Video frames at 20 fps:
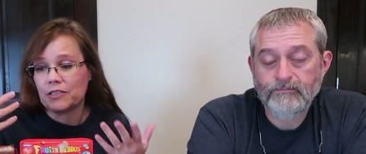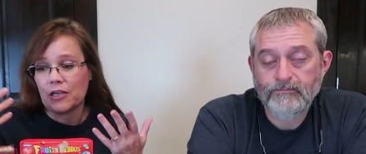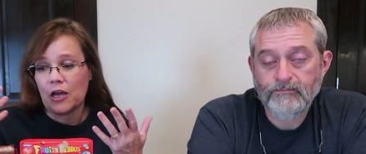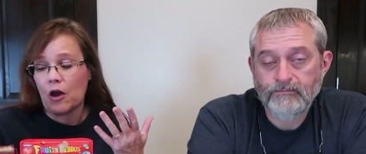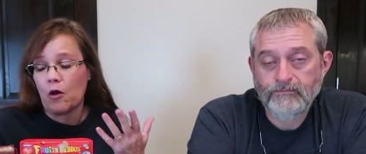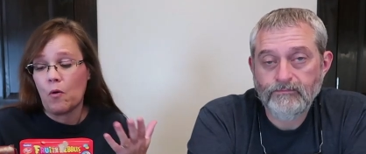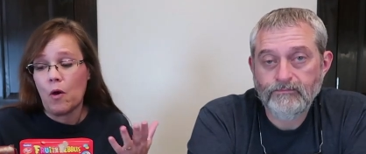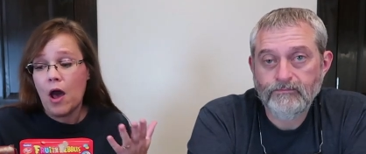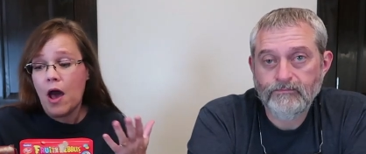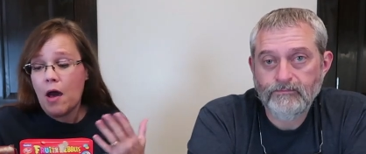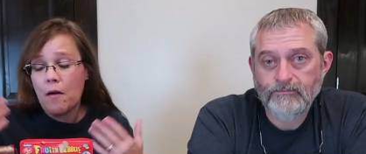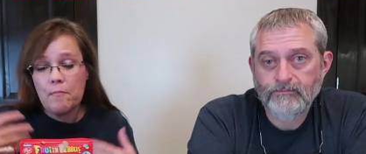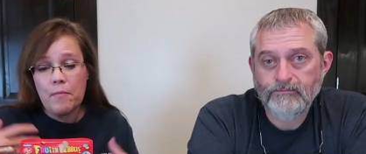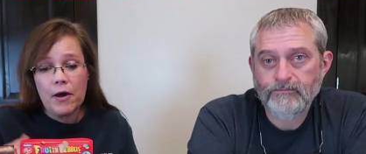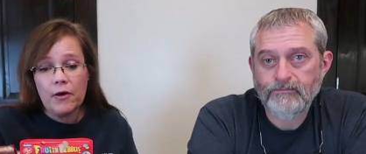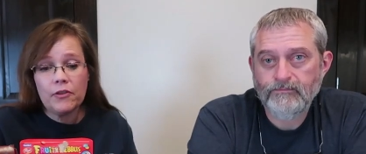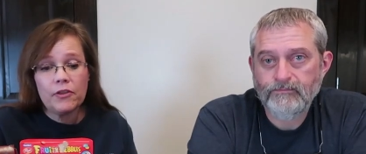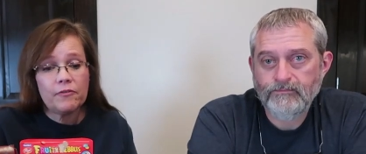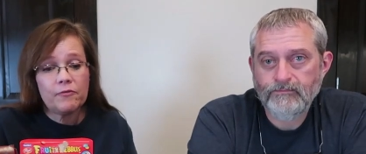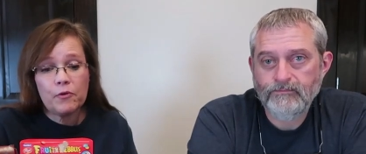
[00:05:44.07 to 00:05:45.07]
Speaker 1: So
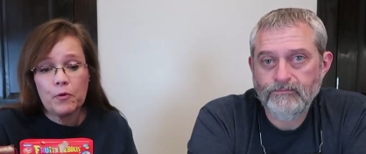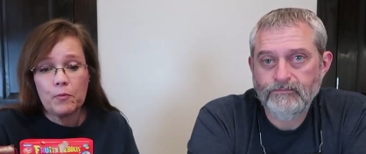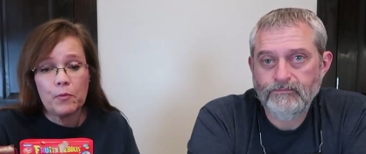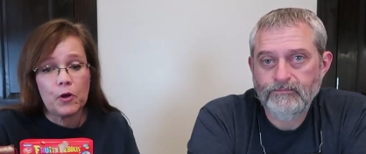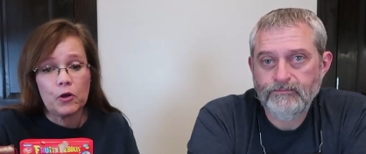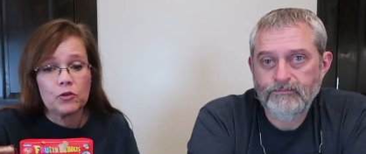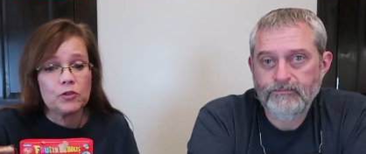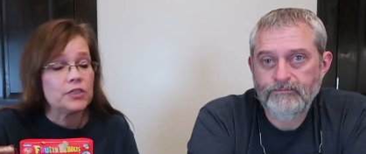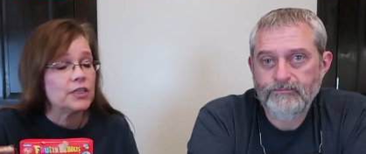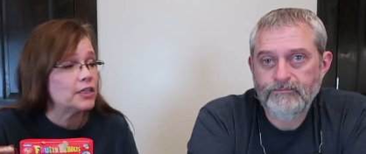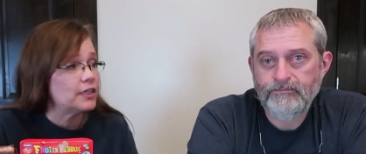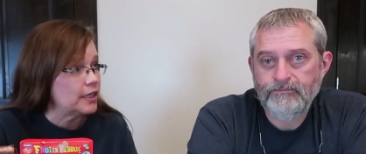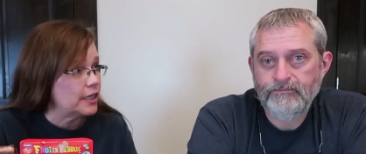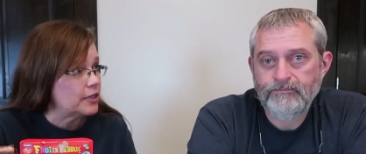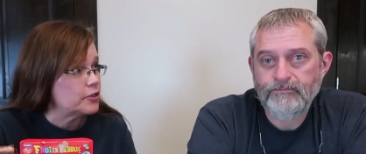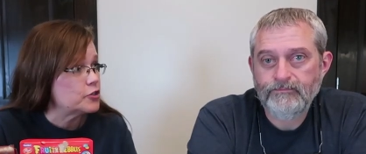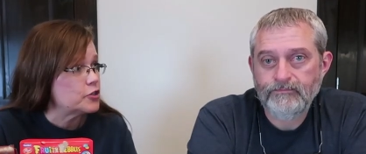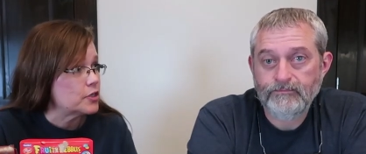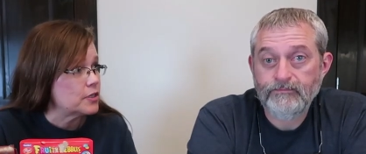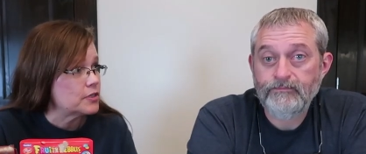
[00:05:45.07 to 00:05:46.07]
both of them are
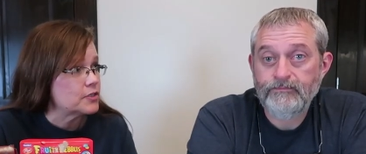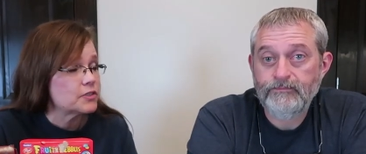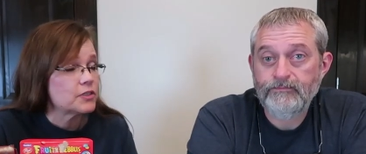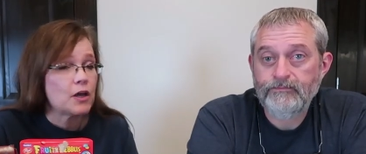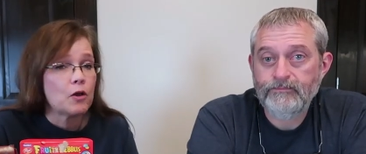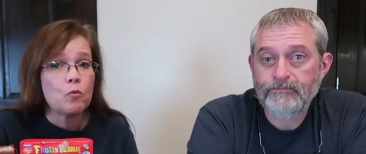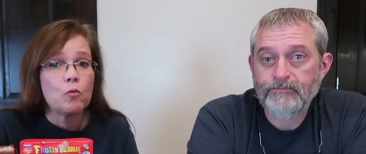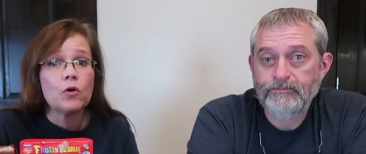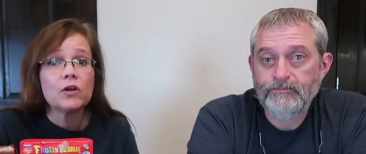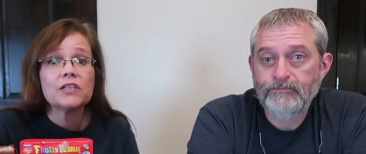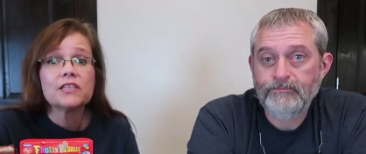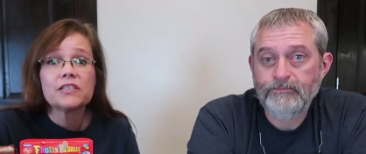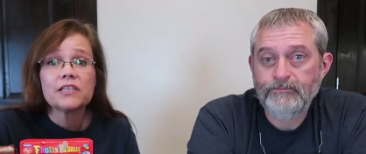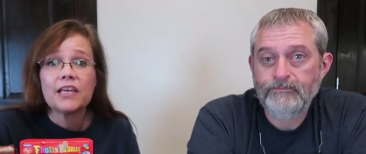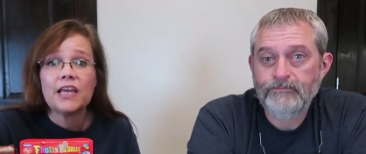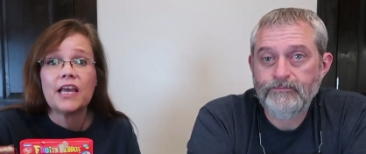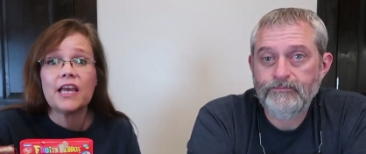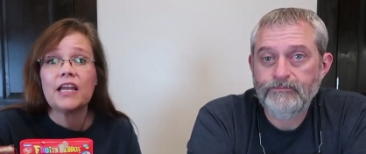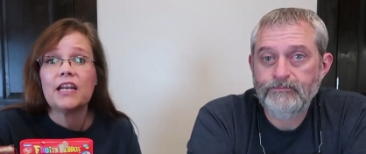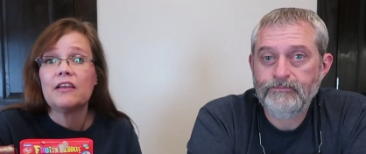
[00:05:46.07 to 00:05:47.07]
delicious. So once
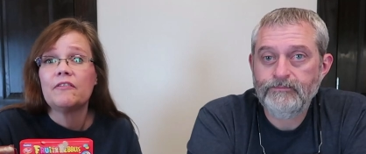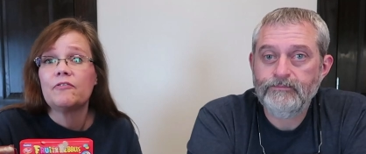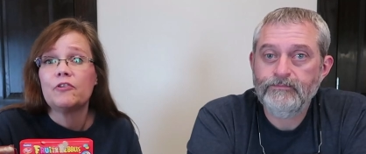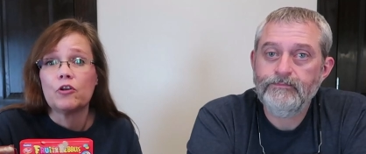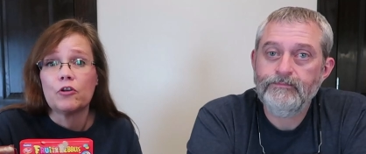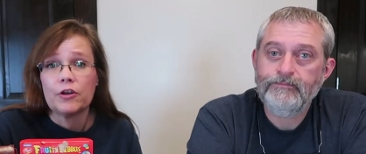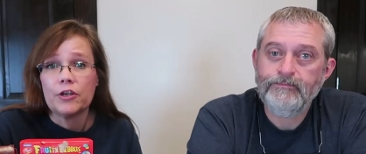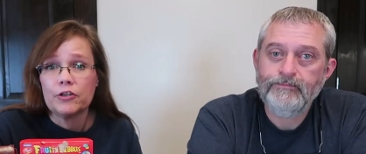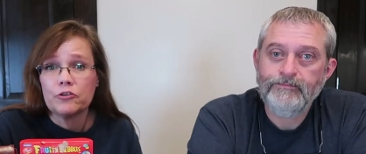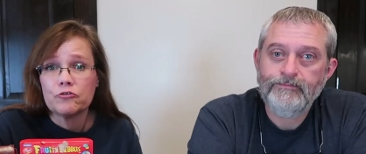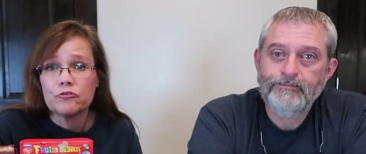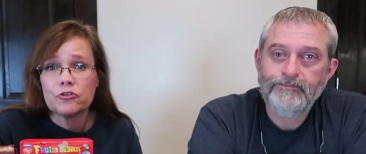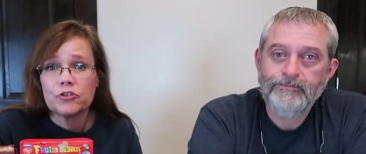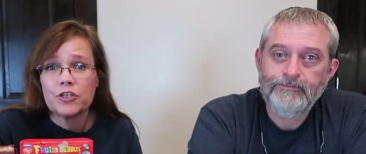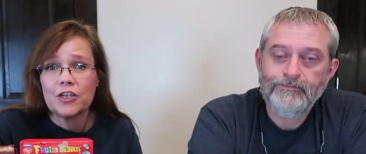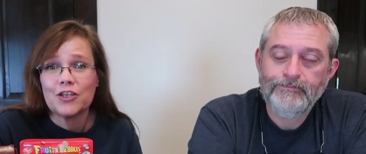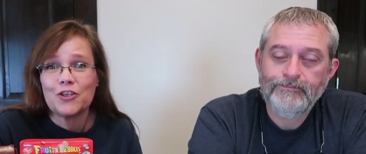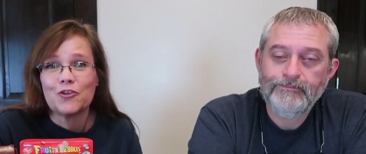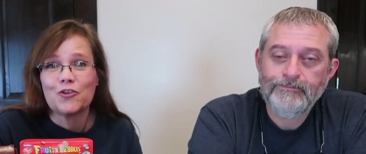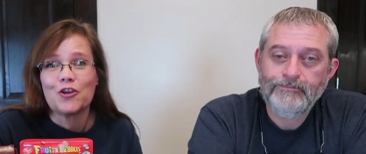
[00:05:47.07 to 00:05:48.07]
again, if you're
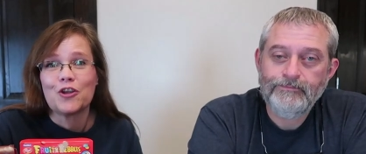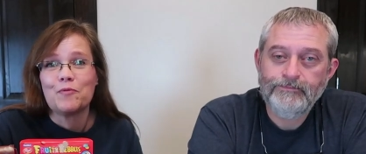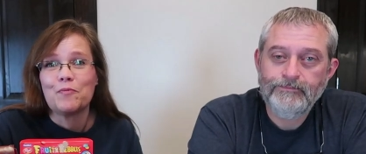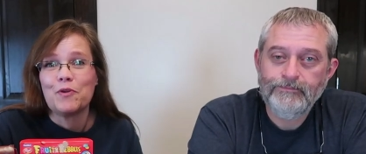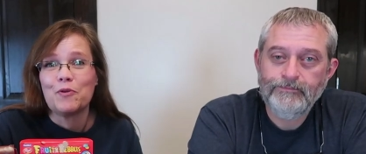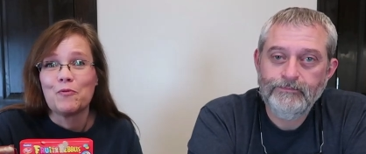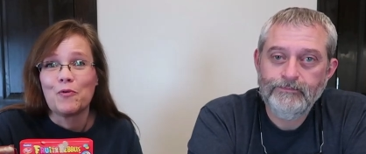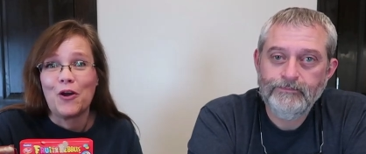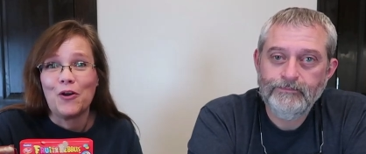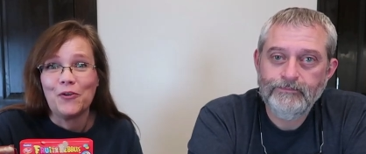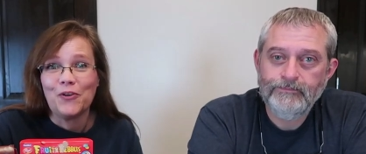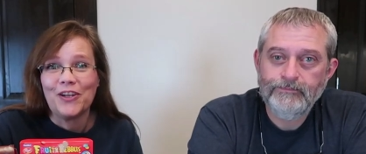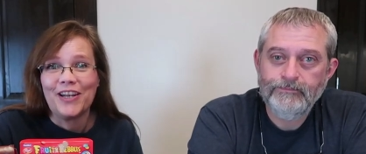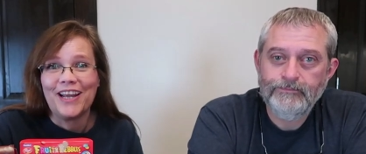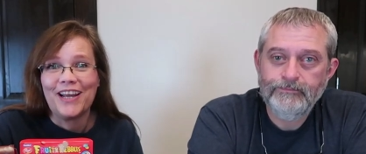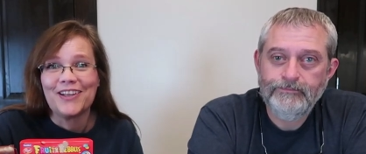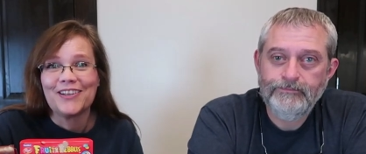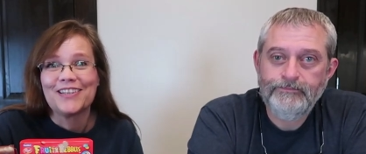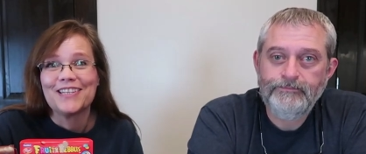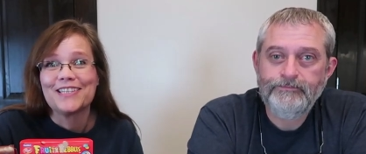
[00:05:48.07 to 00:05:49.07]
interested, they're going to be
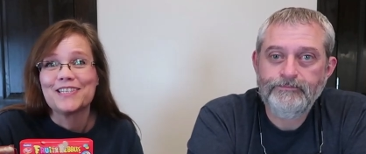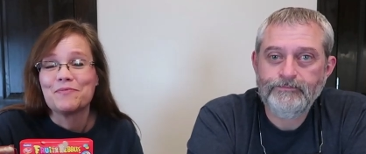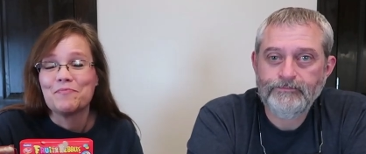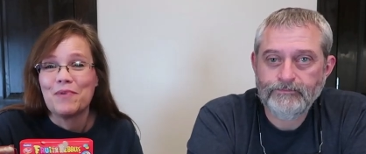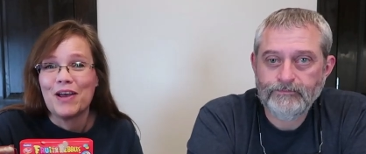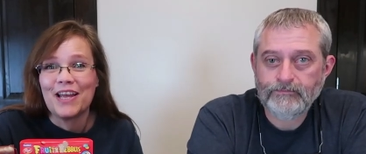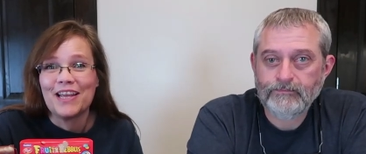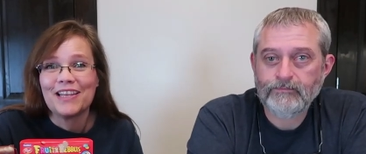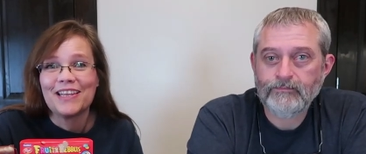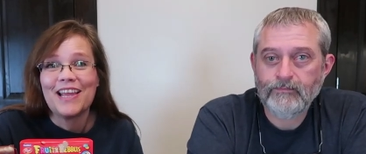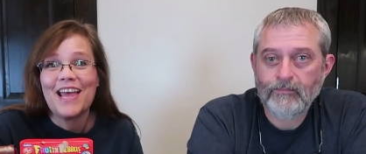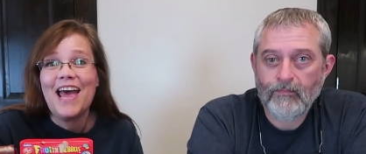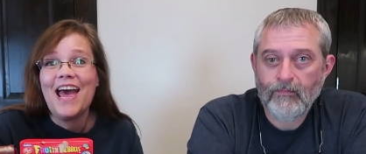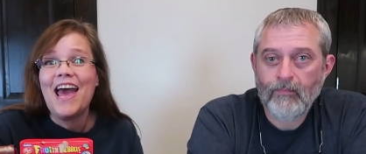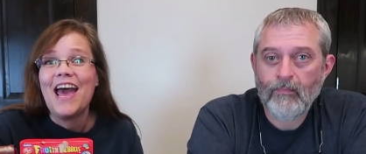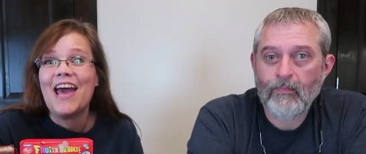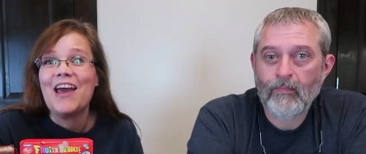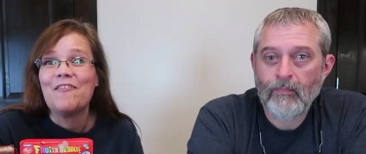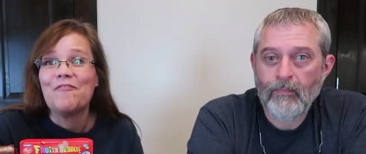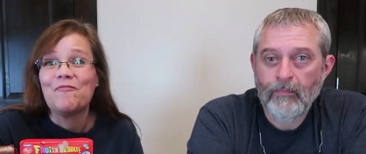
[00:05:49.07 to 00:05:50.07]
rolling out this month
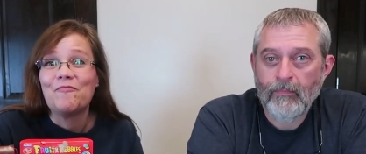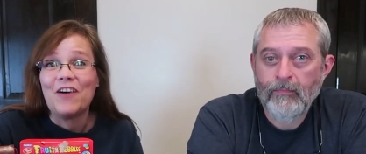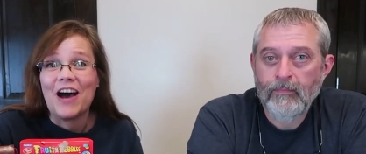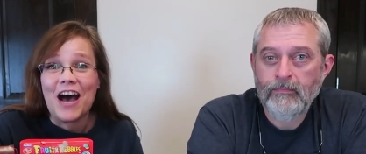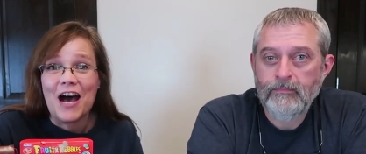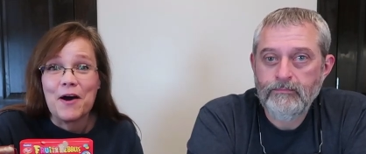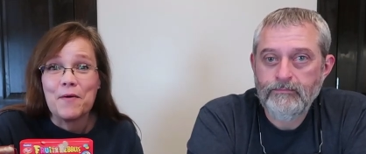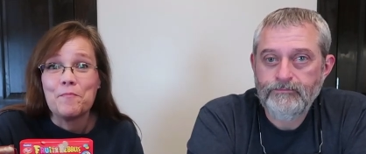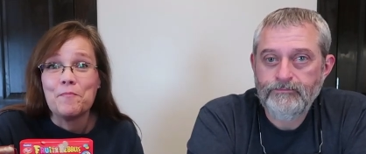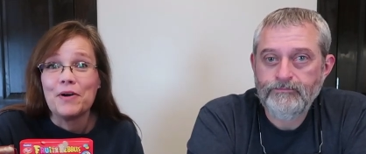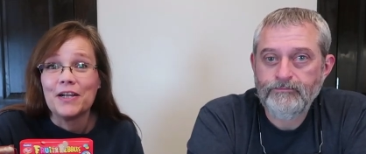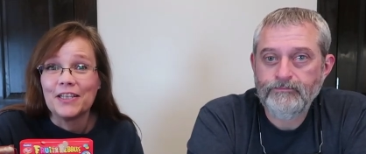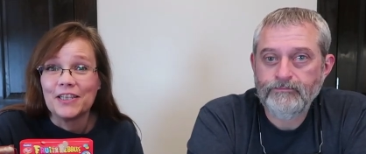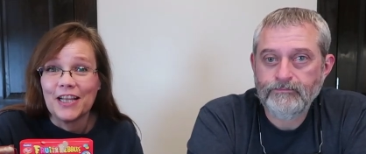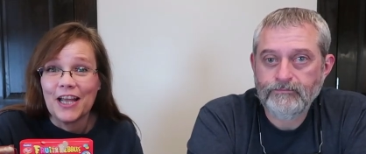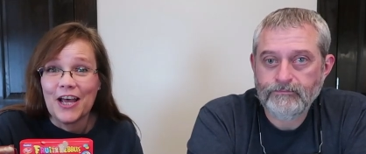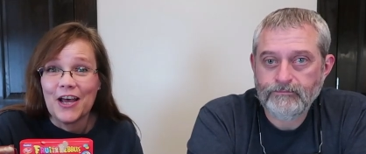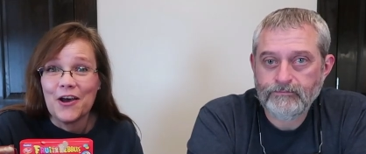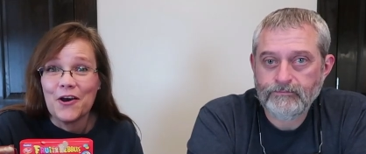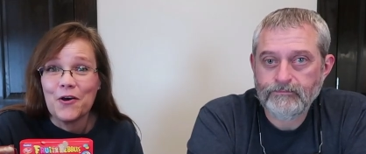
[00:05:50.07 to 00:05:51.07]
at Five
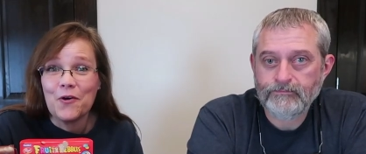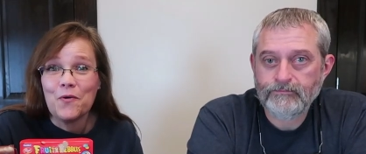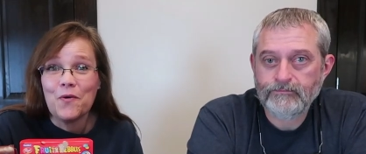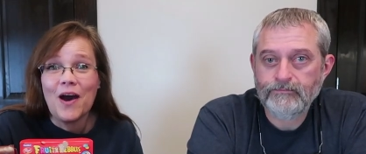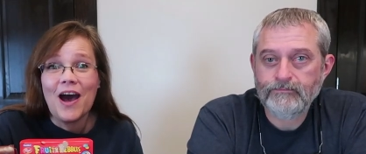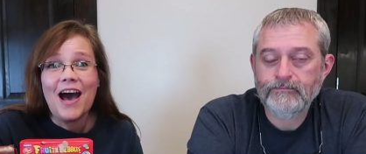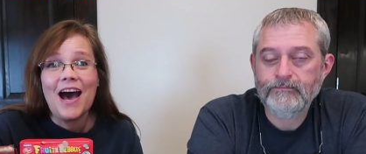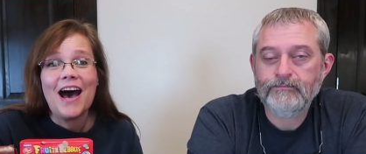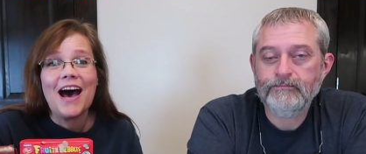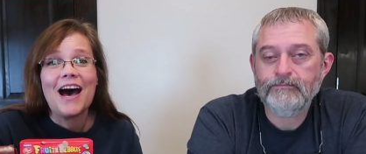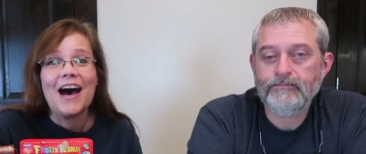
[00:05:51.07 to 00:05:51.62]
Below.